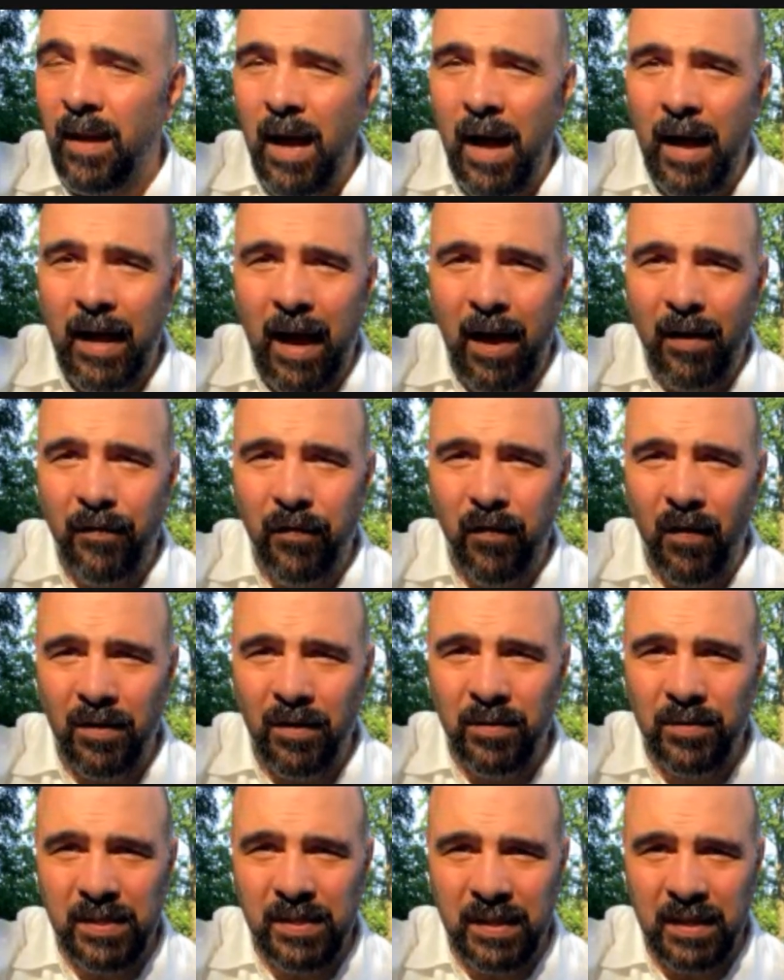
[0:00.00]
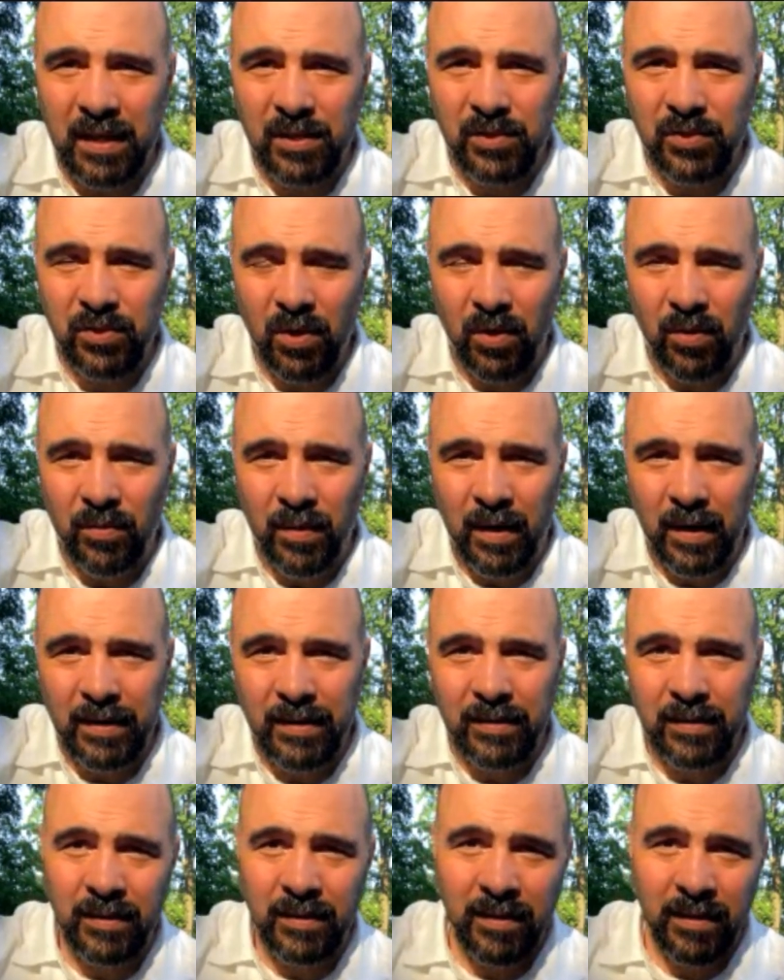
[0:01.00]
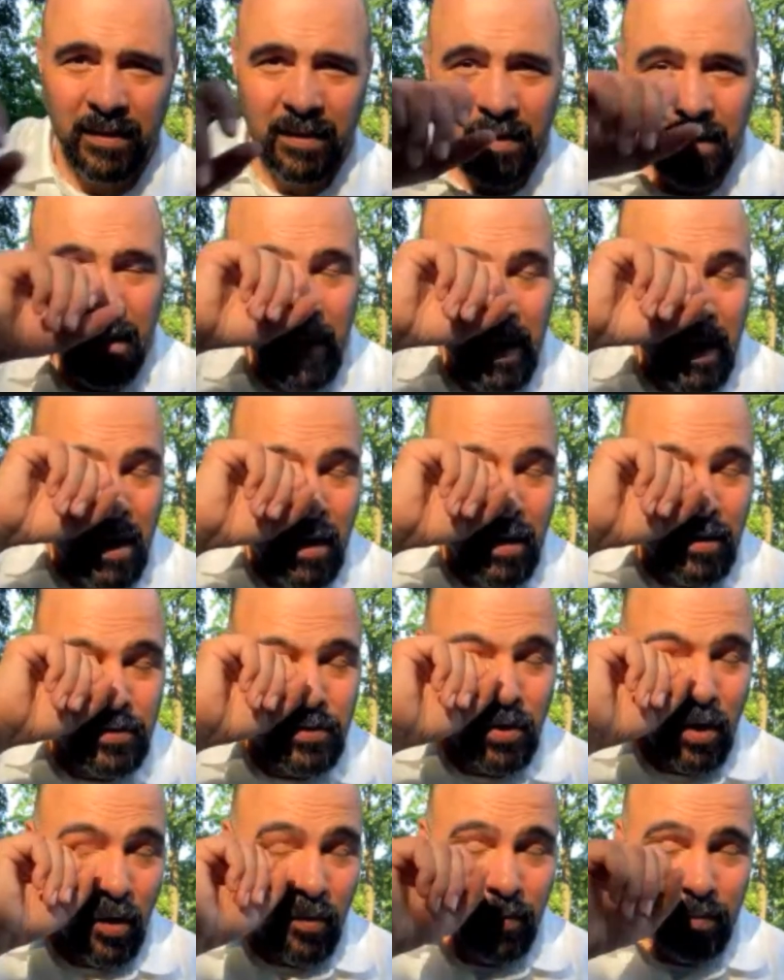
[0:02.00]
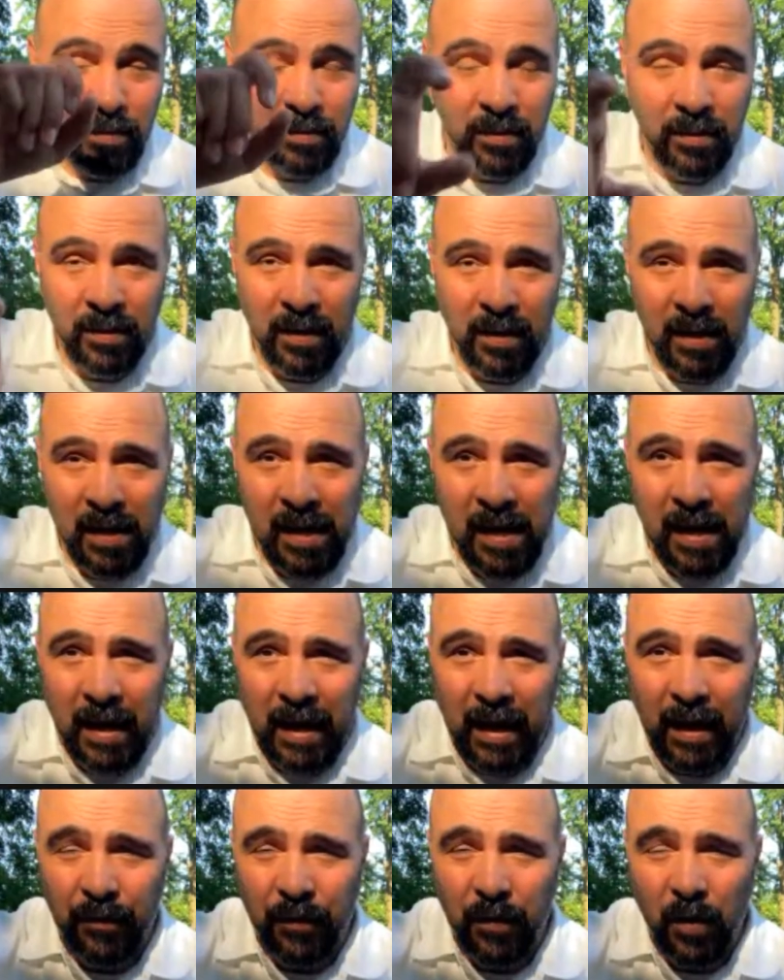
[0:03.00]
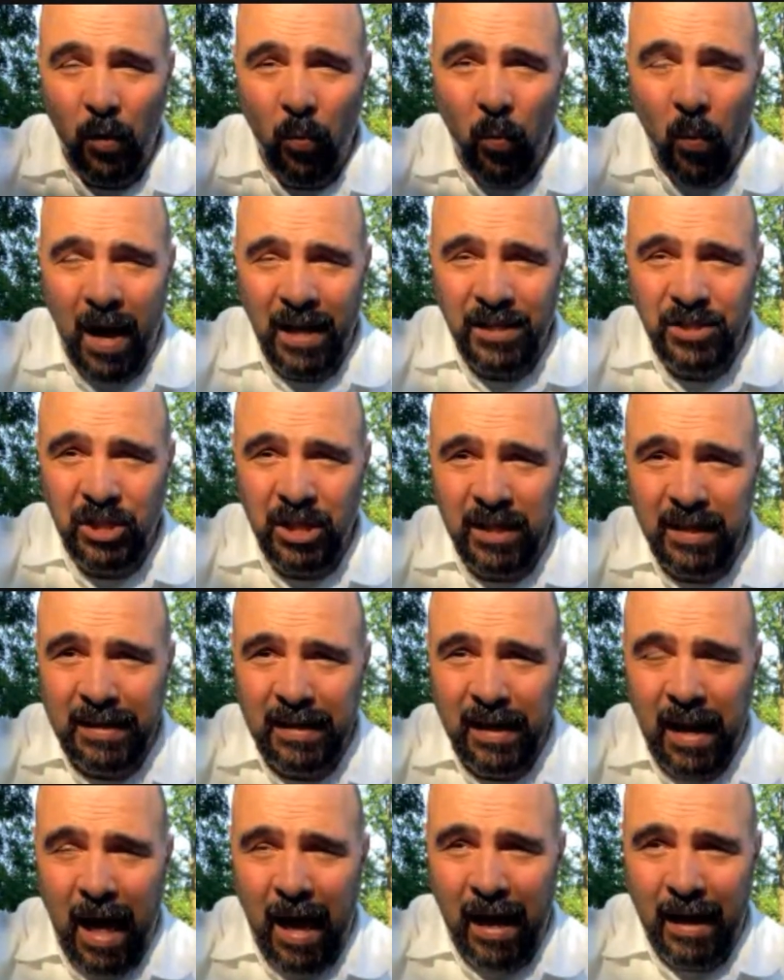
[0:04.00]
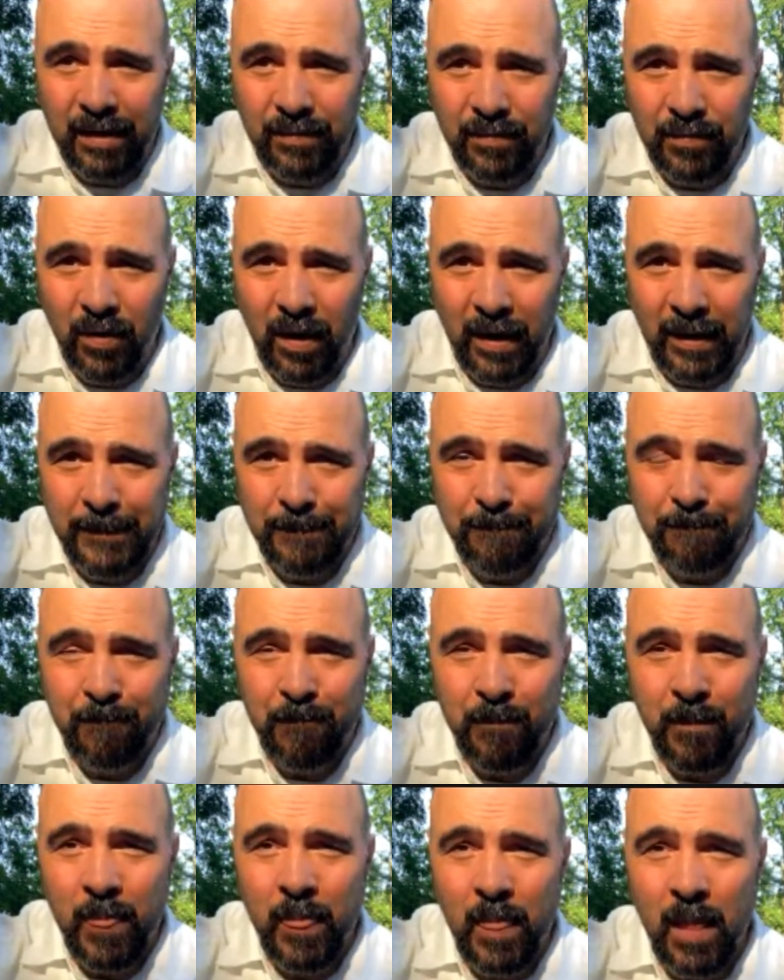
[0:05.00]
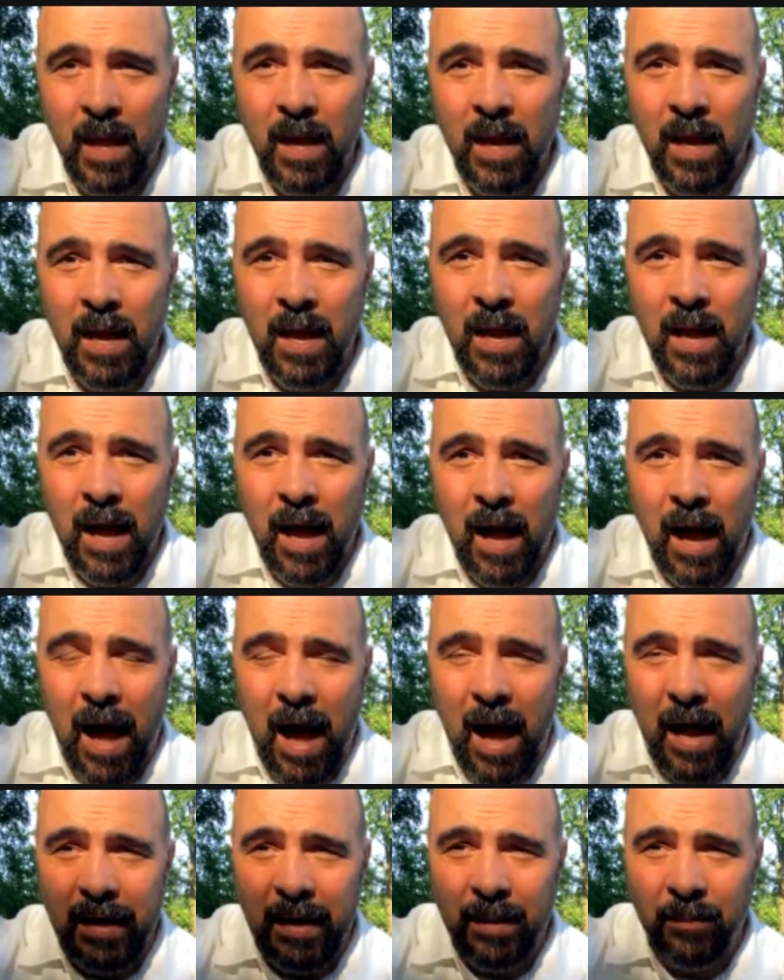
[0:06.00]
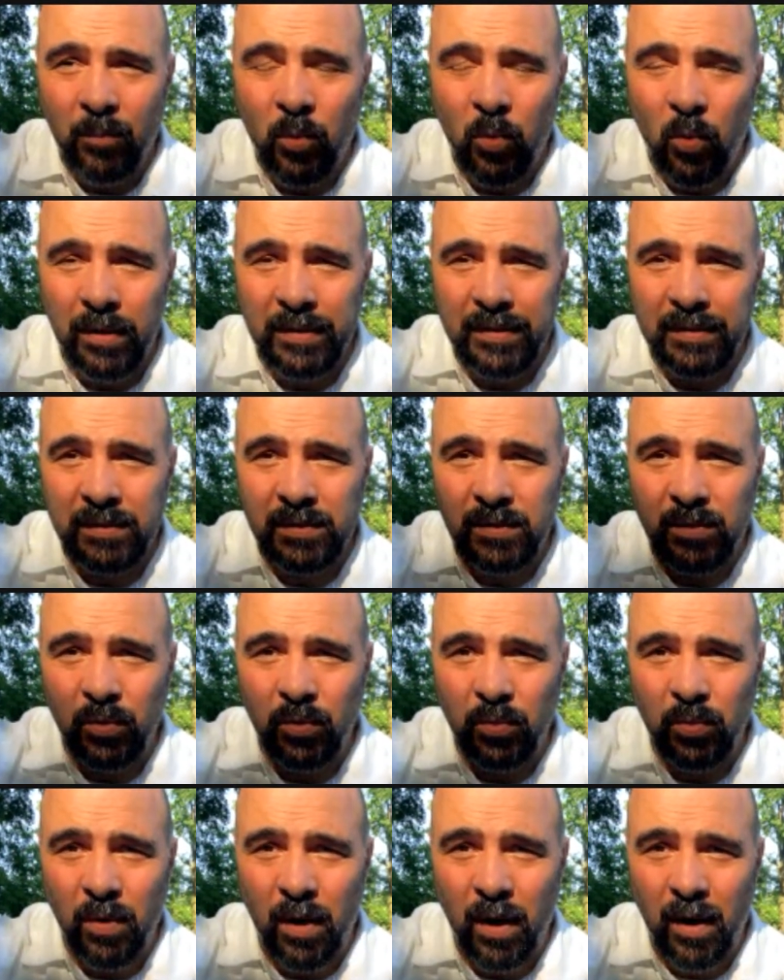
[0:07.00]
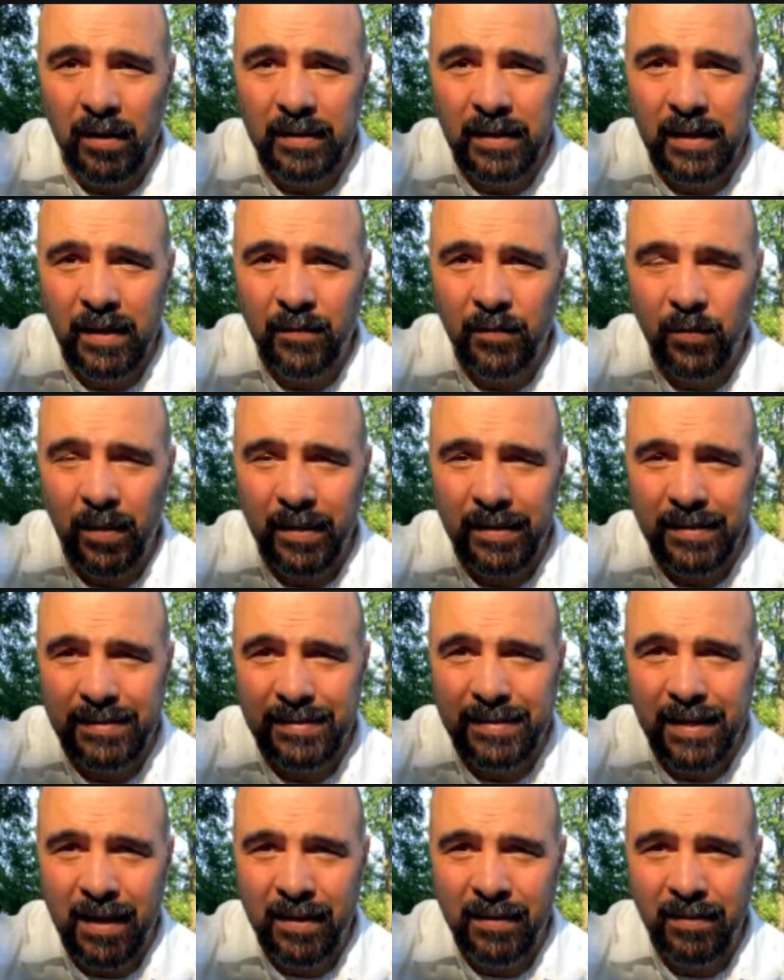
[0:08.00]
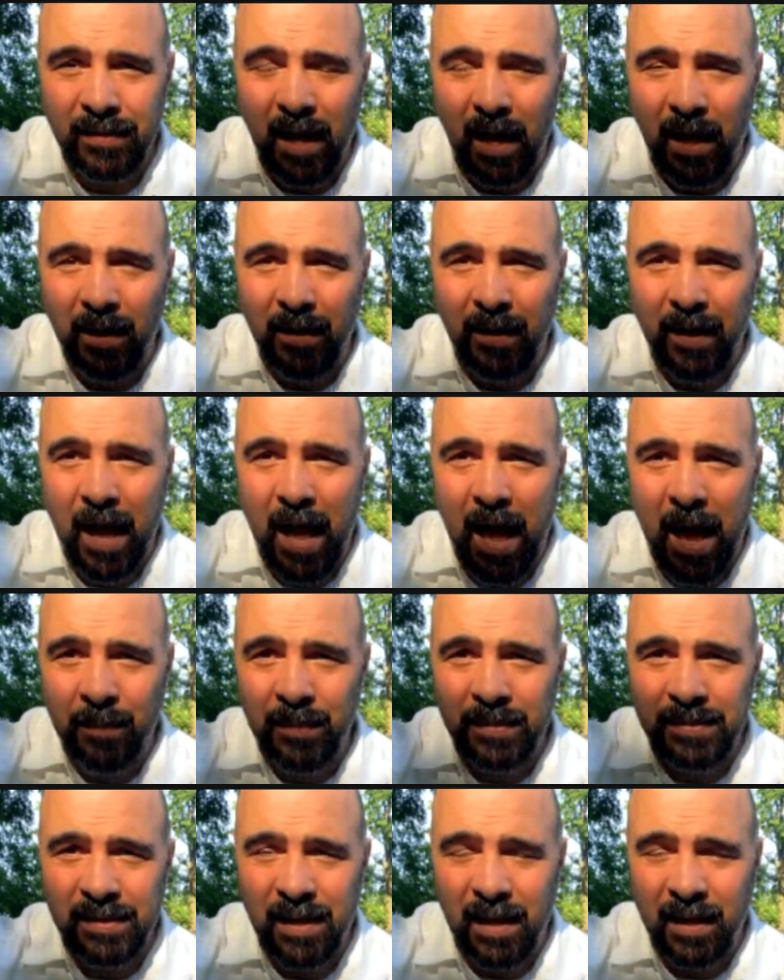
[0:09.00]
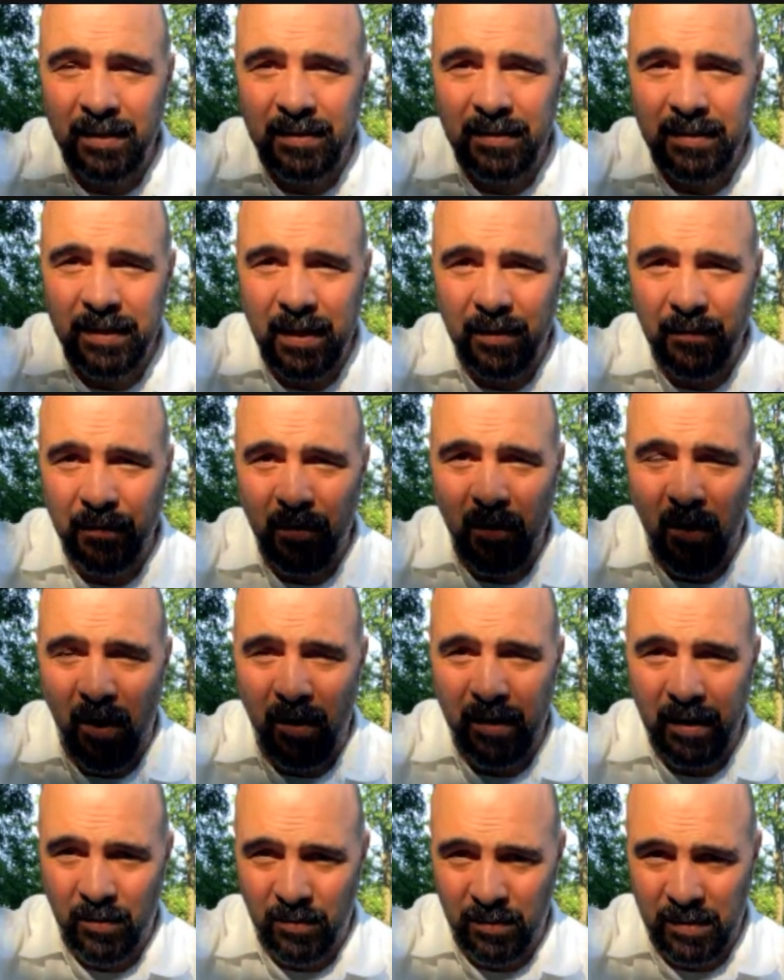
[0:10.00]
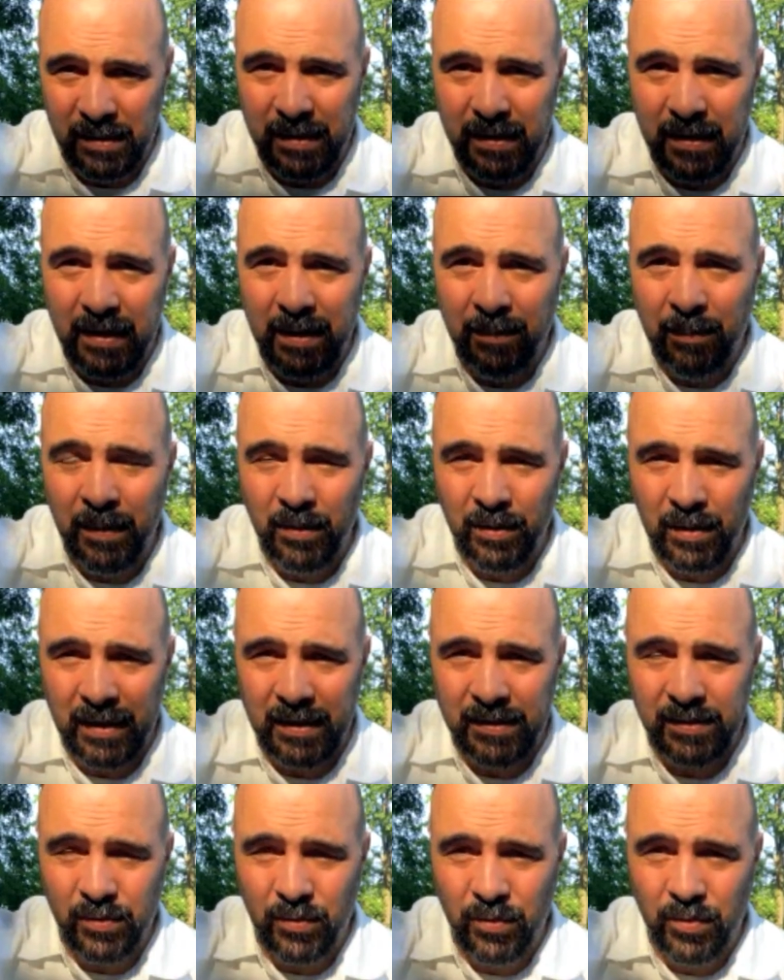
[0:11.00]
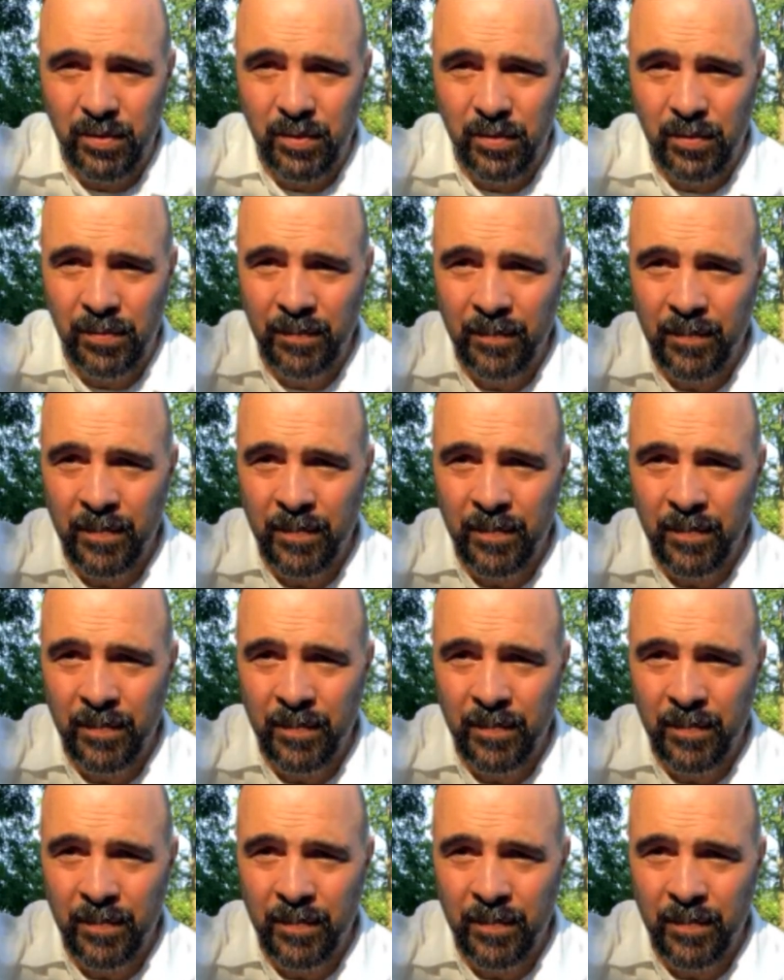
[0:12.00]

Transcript: I have fun today's show, right? So if you're watching live, right, I am going to give you a $10 Amazon gift card. I will email it to you.